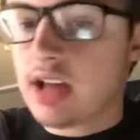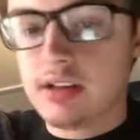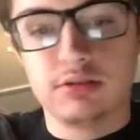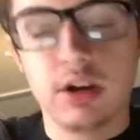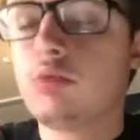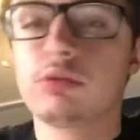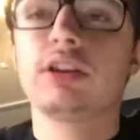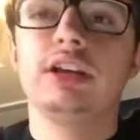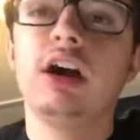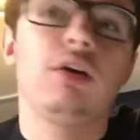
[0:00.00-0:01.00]
I don't
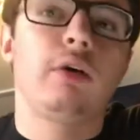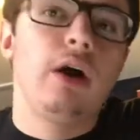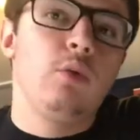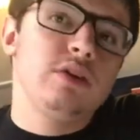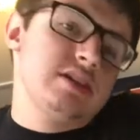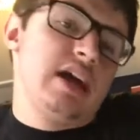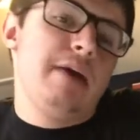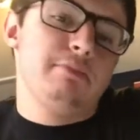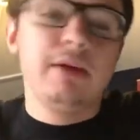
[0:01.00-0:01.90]
really know what's going to happen.